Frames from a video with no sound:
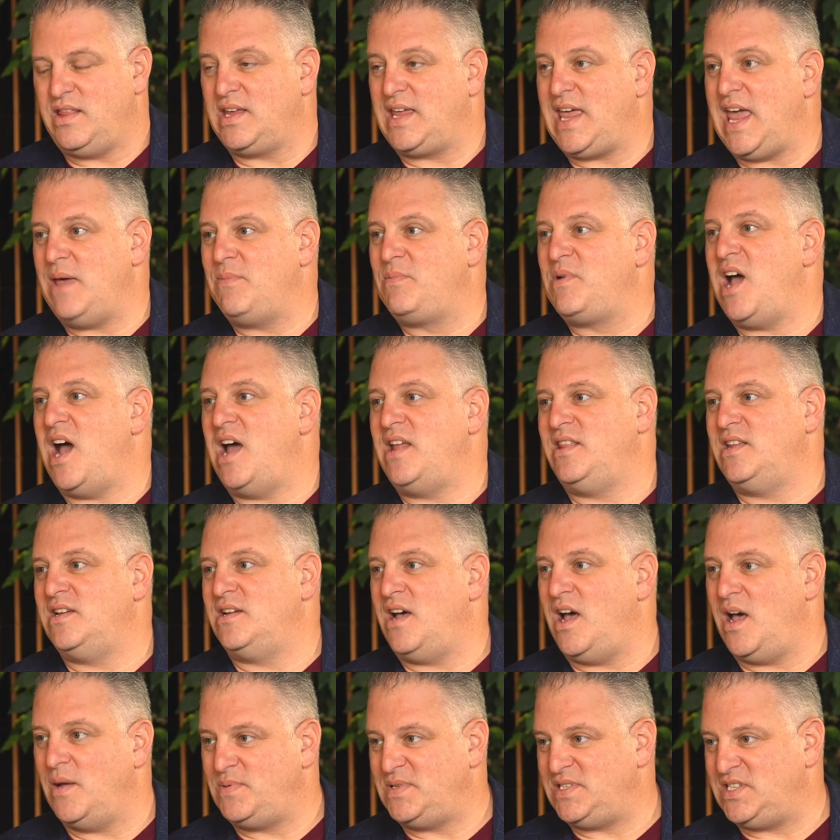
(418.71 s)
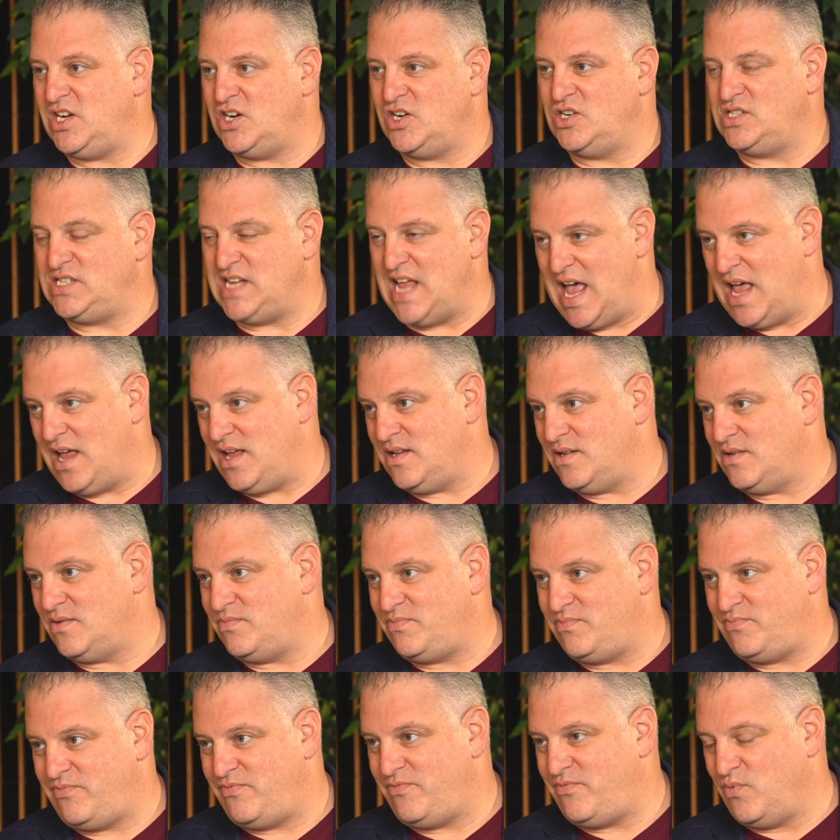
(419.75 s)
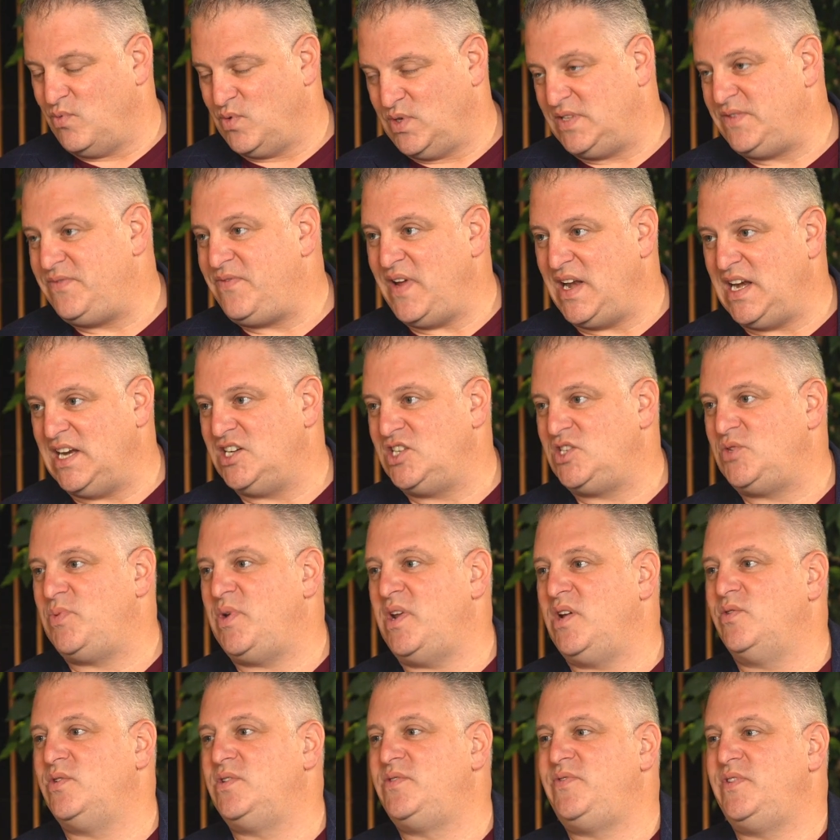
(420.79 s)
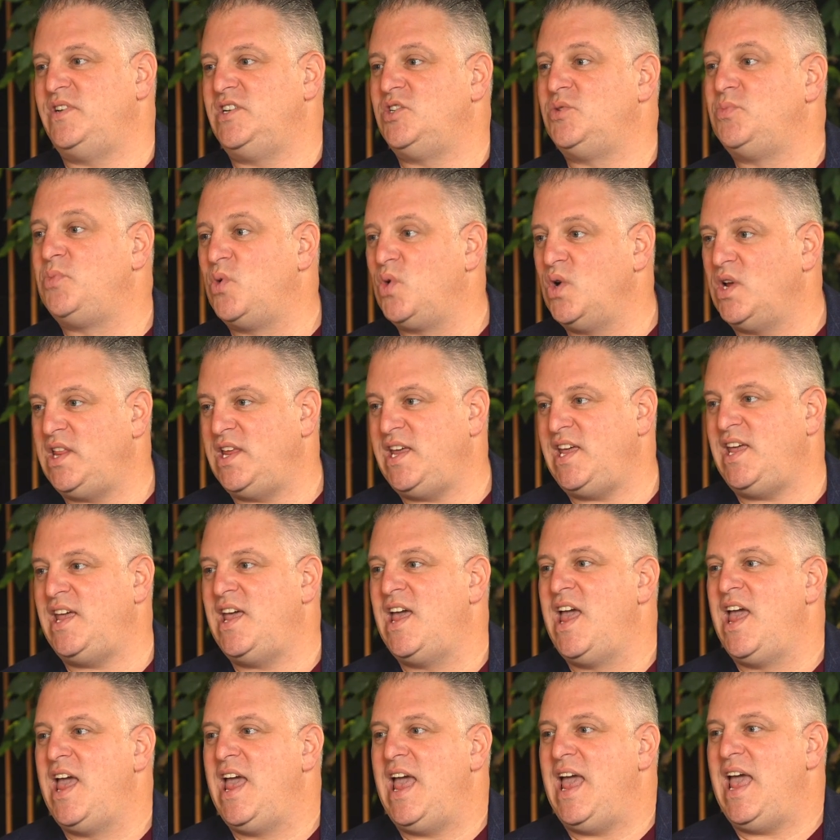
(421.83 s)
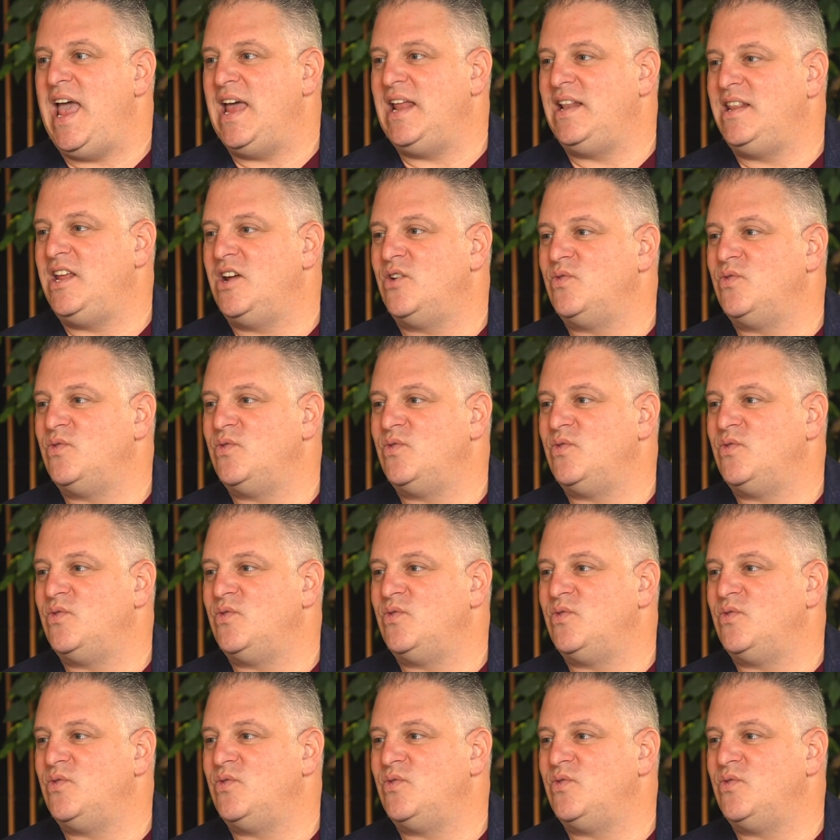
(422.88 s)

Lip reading: Cape Cod, the upstairs was finished, but it was finished poorly. And there